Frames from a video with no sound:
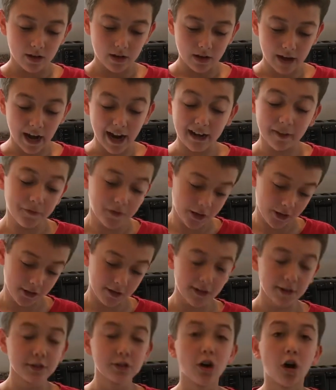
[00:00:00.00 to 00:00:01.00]
and if you're an
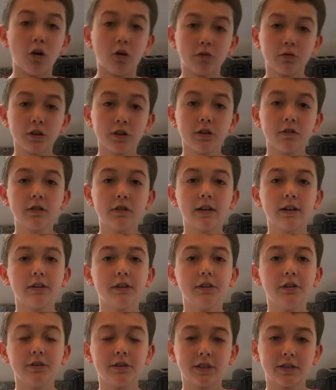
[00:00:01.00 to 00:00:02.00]
adult, you could
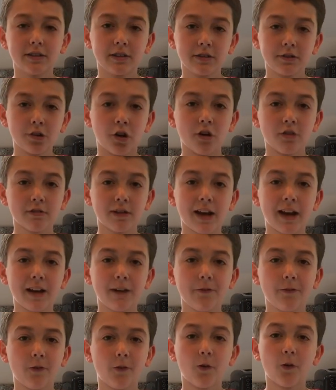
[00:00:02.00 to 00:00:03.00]
use an adult
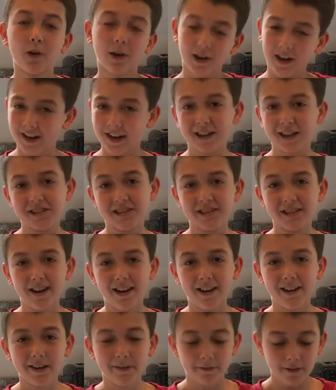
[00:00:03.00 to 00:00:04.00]
knife or a kid's
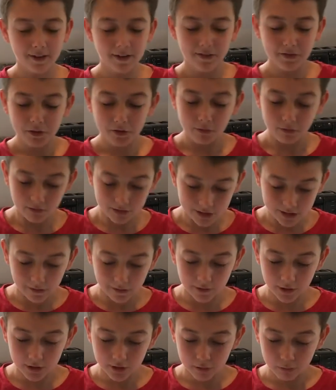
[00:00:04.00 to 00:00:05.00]
knife,
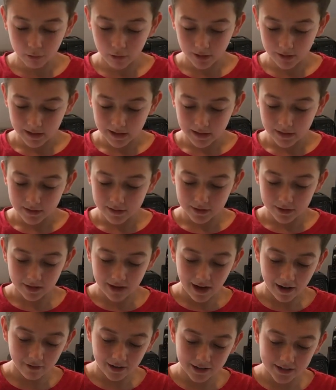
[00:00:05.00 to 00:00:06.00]
whichever you want. So
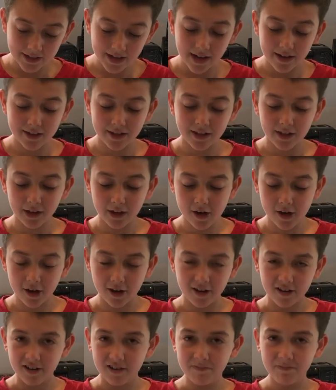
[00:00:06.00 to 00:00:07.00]
now let's get to the
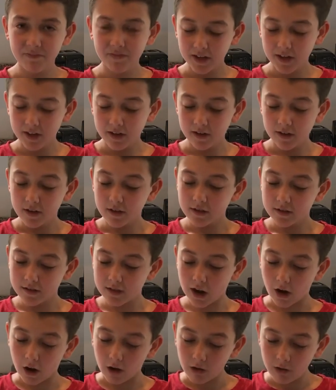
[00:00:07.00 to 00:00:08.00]
cooking.
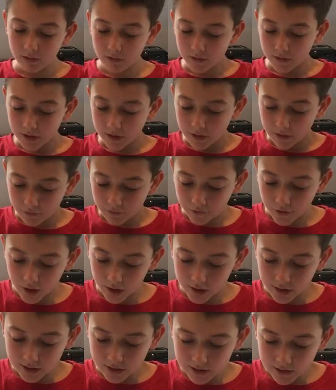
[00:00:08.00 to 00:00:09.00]
So
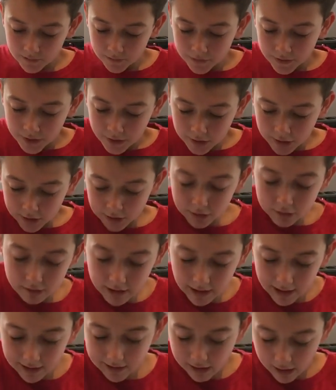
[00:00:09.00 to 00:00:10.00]
first, you
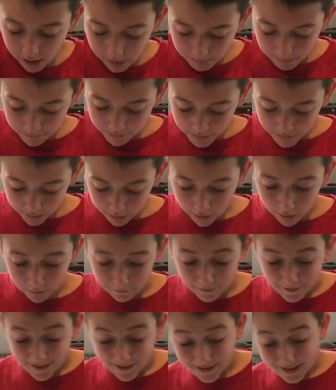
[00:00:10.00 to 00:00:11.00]
cut
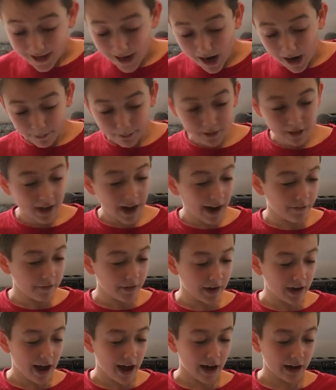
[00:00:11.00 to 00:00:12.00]
off the top of the
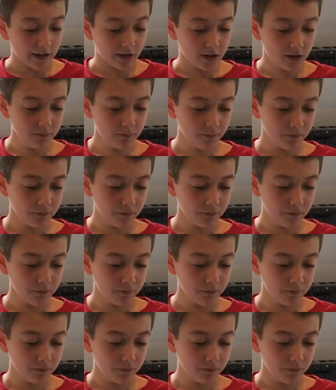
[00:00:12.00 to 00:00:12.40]
avocado,